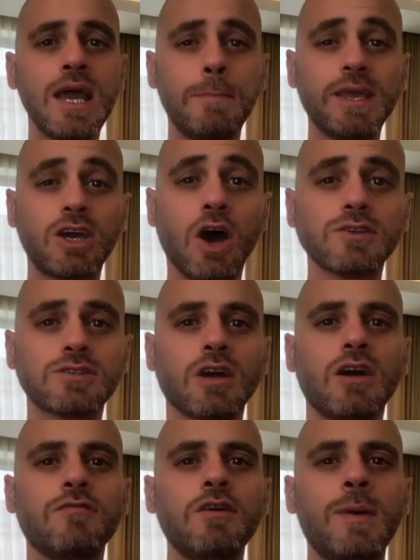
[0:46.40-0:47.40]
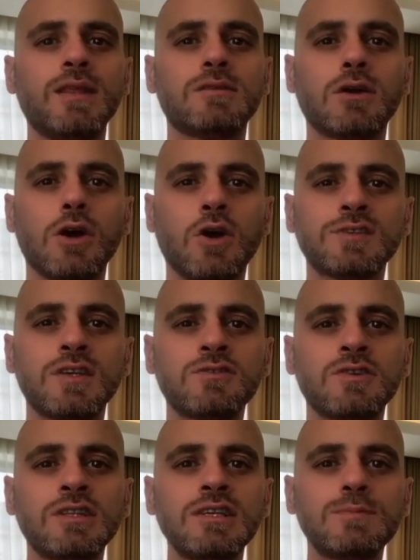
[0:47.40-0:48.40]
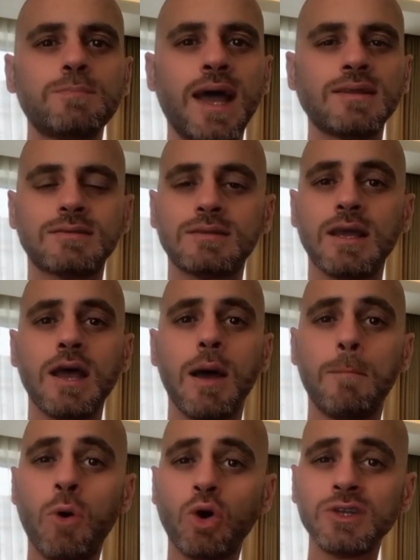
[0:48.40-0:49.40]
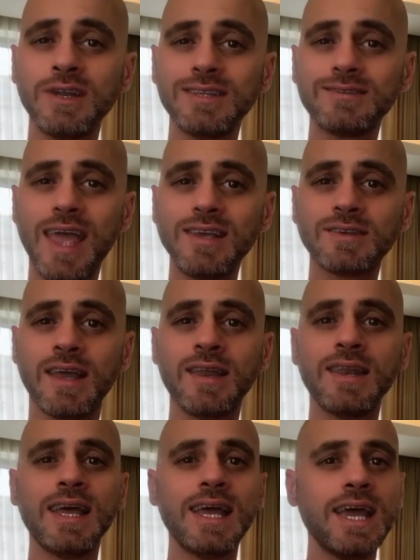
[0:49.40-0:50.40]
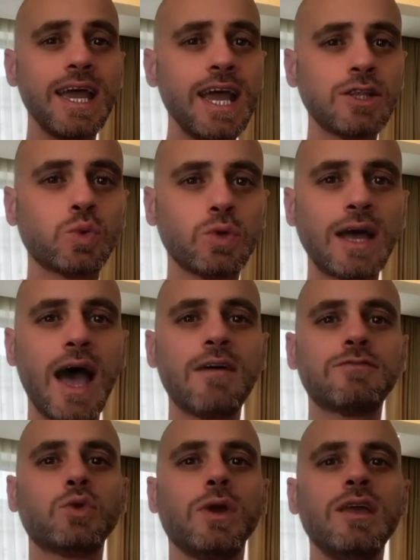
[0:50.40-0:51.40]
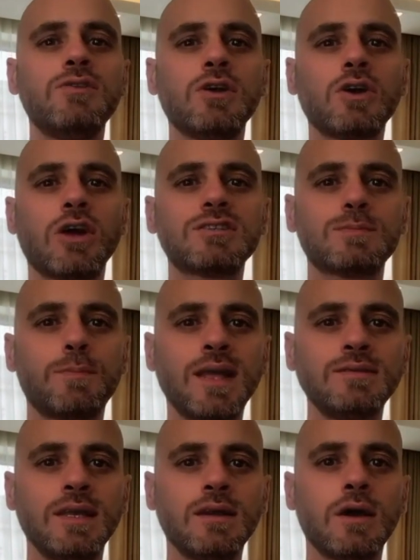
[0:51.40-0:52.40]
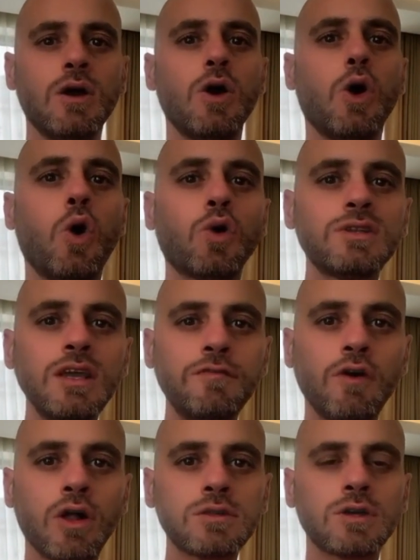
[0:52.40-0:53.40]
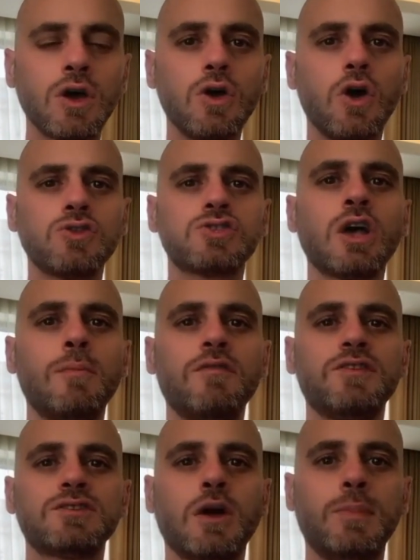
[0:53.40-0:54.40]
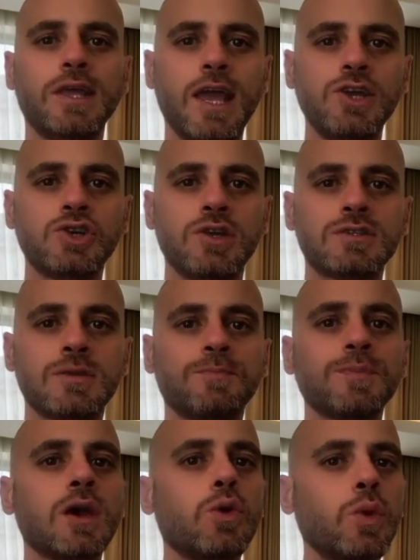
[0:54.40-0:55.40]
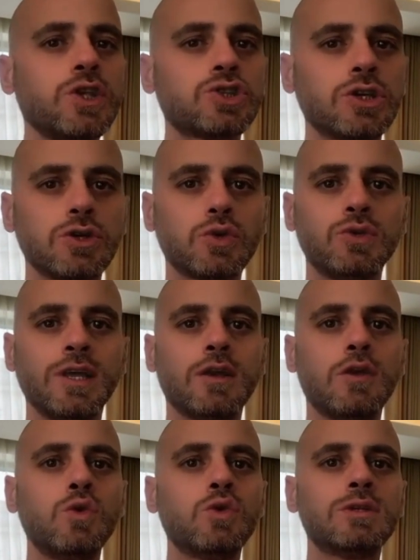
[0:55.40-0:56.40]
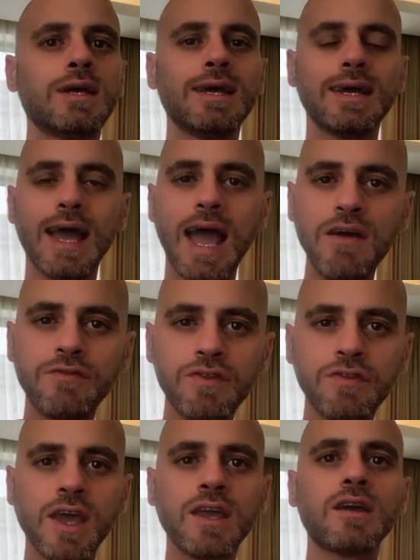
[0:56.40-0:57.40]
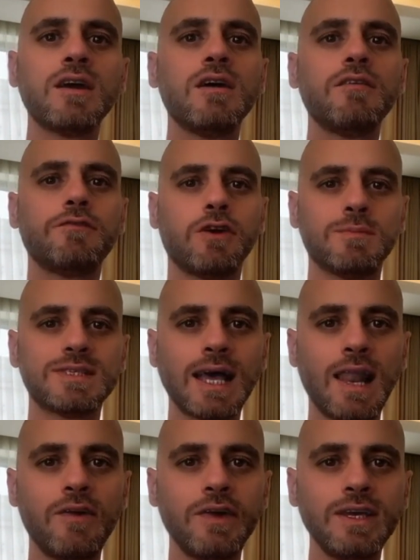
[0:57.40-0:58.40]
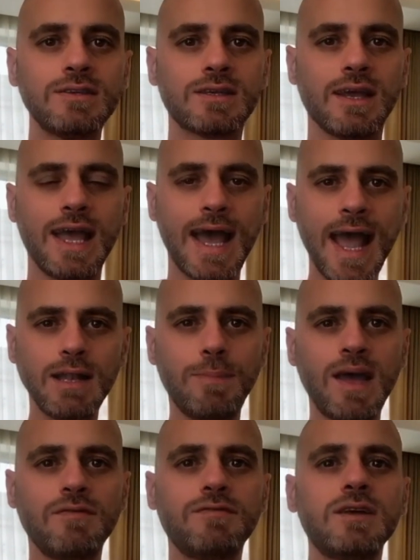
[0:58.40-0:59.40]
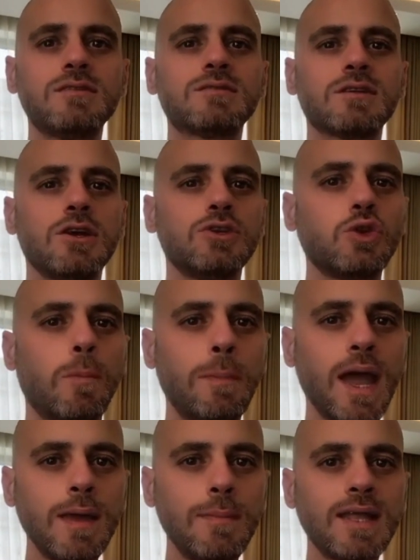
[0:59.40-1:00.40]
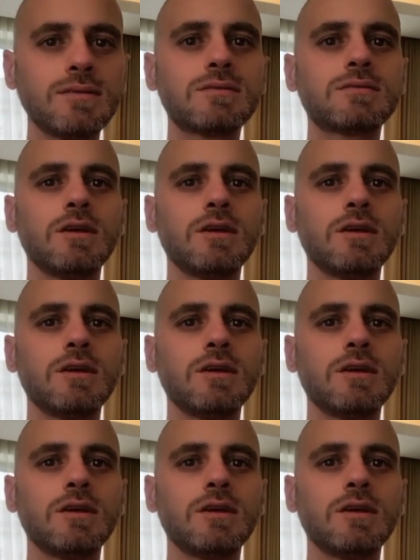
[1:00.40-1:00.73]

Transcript: Because the government consistently spends more than it takes in, it would have to either cut spending or default on some of its obligations, which could include everything from salaries and benefits to payments